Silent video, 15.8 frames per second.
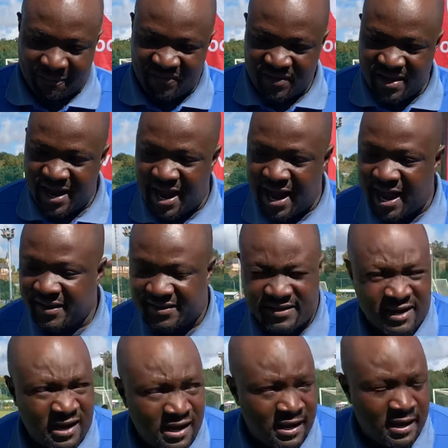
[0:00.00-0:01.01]

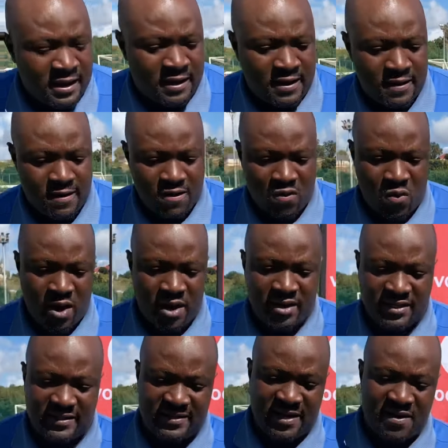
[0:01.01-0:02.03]
Yeah, uh, one
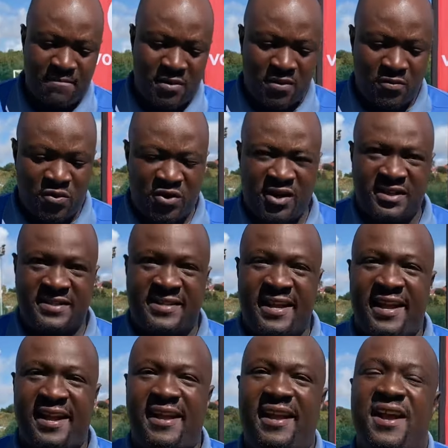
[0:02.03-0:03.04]
is Tian Mabunda is
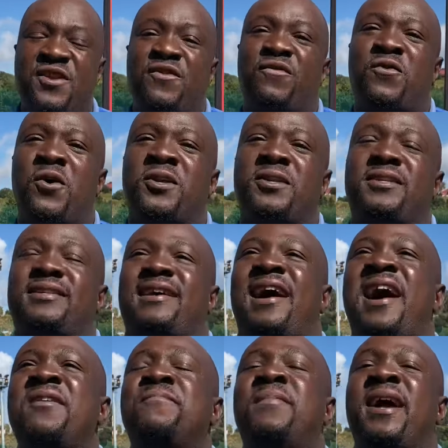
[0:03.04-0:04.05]
there, and we've got
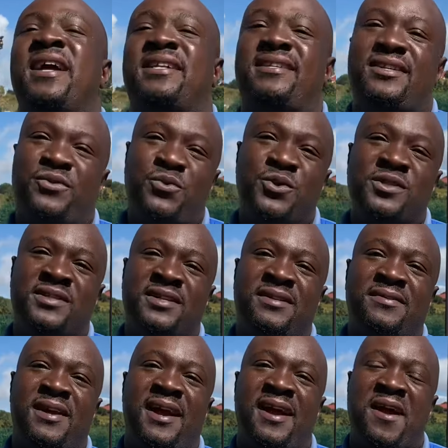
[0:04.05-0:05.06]
Albert, who's
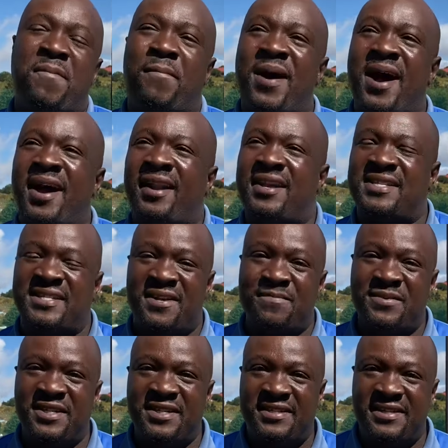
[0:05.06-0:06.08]
in uh, Pirates
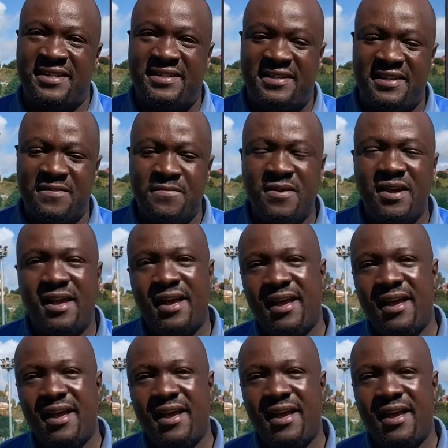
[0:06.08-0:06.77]
MDC team.